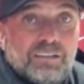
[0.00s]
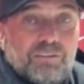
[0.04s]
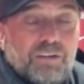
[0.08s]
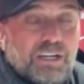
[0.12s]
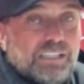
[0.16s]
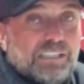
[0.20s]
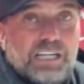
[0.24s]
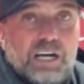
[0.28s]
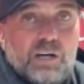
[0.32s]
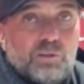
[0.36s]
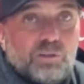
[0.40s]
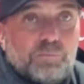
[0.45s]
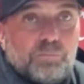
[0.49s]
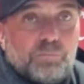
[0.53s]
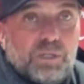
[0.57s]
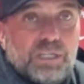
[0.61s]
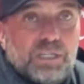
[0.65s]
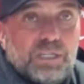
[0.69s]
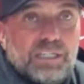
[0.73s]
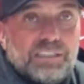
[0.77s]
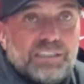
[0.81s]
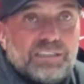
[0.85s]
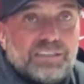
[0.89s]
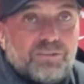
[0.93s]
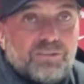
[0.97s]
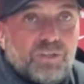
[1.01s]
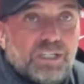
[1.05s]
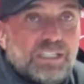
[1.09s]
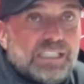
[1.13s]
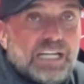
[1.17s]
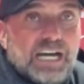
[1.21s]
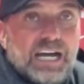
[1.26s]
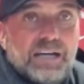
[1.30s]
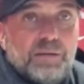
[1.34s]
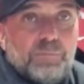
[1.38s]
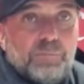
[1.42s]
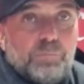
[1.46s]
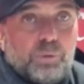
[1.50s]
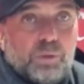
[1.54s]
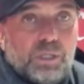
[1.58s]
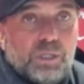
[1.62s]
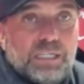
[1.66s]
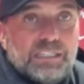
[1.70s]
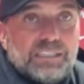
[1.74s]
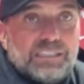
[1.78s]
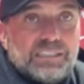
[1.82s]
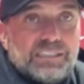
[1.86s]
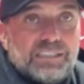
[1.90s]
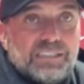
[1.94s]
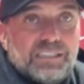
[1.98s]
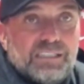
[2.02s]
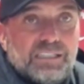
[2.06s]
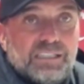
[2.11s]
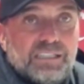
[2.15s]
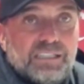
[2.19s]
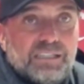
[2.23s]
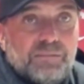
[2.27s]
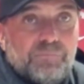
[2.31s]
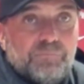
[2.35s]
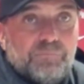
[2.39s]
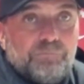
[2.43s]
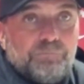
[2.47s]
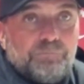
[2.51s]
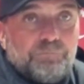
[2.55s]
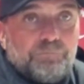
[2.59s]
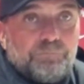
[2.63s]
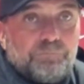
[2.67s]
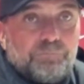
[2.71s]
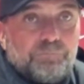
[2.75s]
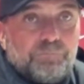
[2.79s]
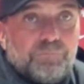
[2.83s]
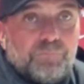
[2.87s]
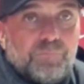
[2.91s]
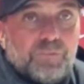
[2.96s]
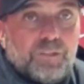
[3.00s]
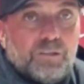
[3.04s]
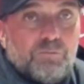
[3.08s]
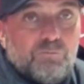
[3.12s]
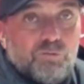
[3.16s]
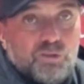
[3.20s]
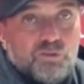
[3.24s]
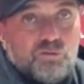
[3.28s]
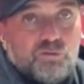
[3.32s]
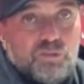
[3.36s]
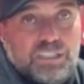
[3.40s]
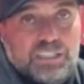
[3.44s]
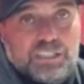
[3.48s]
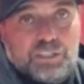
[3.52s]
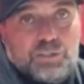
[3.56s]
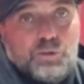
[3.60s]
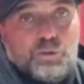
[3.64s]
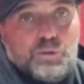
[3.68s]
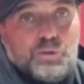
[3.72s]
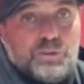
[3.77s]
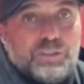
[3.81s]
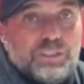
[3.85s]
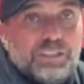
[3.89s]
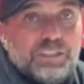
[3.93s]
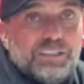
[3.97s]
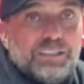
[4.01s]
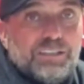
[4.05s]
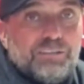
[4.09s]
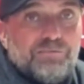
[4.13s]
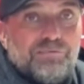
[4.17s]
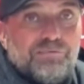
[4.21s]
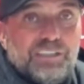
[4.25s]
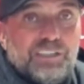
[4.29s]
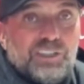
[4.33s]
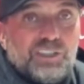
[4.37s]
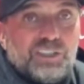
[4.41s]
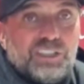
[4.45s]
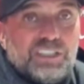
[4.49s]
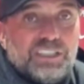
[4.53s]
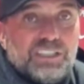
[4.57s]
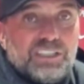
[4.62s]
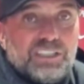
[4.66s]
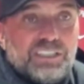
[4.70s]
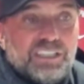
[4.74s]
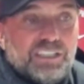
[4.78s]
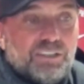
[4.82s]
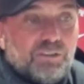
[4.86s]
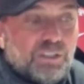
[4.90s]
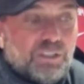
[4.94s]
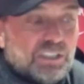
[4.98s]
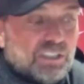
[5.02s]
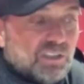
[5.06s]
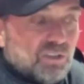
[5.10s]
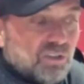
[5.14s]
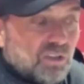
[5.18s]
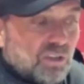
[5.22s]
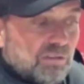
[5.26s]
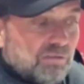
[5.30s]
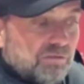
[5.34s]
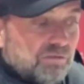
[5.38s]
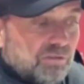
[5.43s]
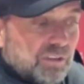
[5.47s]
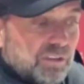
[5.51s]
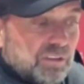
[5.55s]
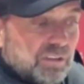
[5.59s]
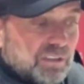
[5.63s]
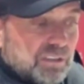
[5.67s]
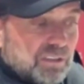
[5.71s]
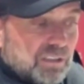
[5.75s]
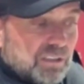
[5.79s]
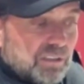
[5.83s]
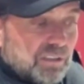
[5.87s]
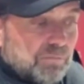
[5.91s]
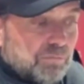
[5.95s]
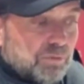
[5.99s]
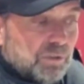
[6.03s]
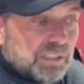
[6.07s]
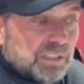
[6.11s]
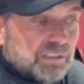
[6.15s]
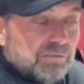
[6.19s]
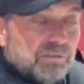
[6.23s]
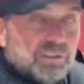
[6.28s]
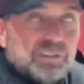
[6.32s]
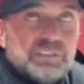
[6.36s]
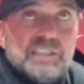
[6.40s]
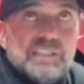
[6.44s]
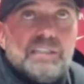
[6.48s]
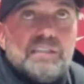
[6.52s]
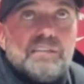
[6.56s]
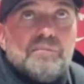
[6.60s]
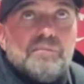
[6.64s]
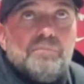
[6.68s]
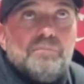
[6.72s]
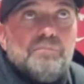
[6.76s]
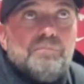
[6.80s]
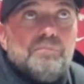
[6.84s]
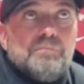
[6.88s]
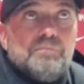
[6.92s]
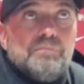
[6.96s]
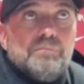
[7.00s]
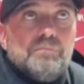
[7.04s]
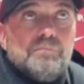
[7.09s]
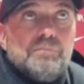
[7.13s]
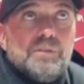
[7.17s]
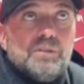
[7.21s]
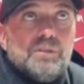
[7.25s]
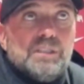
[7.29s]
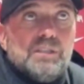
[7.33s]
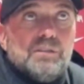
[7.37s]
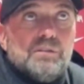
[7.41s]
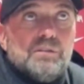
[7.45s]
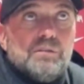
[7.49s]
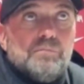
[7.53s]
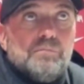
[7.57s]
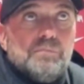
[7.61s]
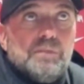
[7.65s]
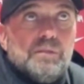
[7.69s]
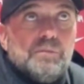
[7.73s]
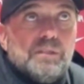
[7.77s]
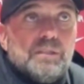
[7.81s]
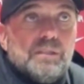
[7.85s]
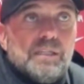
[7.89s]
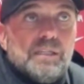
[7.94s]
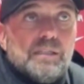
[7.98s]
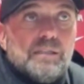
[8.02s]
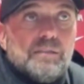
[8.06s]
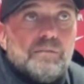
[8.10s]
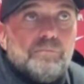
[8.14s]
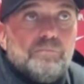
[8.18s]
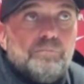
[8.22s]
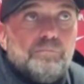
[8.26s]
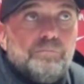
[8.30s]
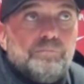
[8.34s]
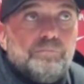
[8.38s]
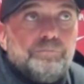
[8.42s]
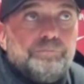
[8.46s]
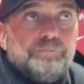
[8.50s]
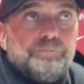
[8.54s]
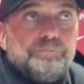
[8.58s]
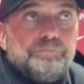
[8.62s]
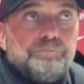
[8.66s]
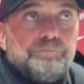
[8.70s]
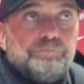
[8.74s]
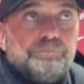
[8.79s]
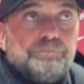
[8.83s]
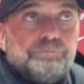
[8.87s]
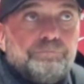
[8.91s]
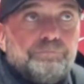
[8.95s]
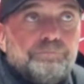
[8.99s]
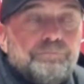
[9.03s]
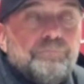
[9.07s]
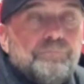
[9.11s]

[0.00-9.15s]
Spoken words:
Great counter press, great high press, was really good. And then finishing the situations off, and it's an impressive result. No doubt about that.